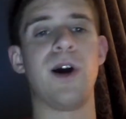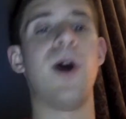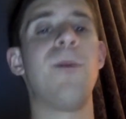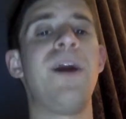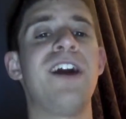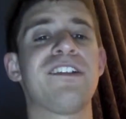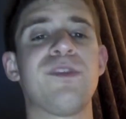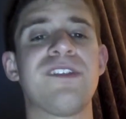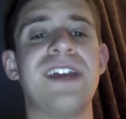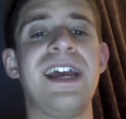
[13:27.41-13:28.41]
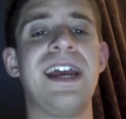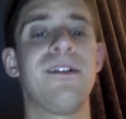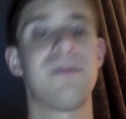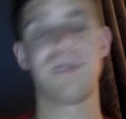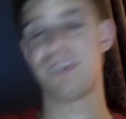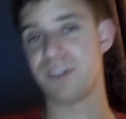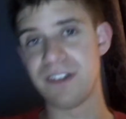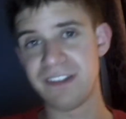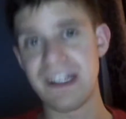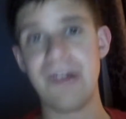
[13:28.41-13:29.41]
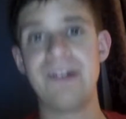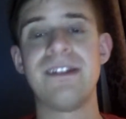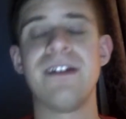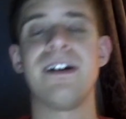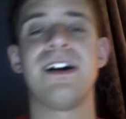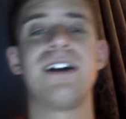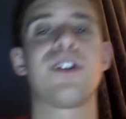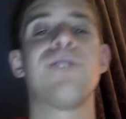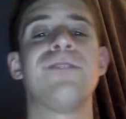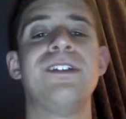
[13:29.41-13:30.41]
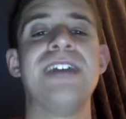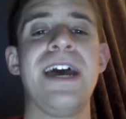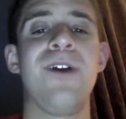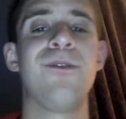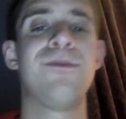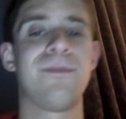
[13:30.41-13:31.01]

Omos was there, started staring uh, Kofi down.